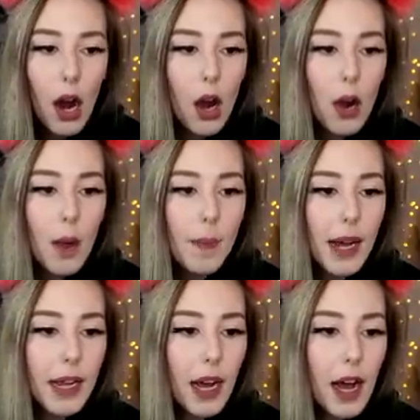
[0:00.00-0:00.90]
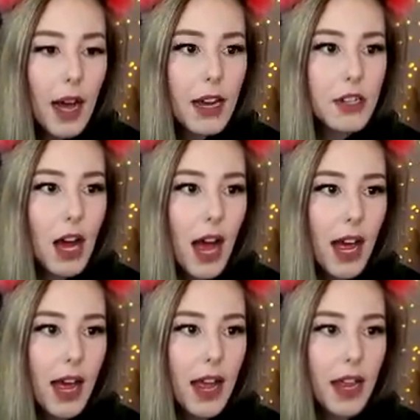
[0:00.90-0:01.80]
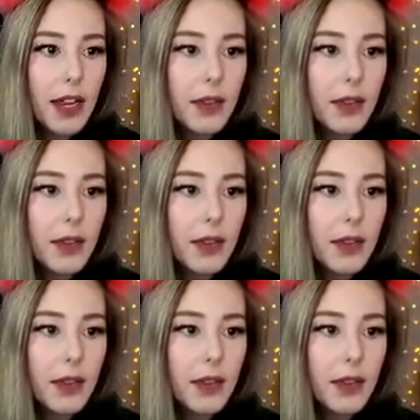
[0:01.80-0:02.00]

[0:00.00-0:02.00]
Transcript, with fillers: Oh my gosh, hi.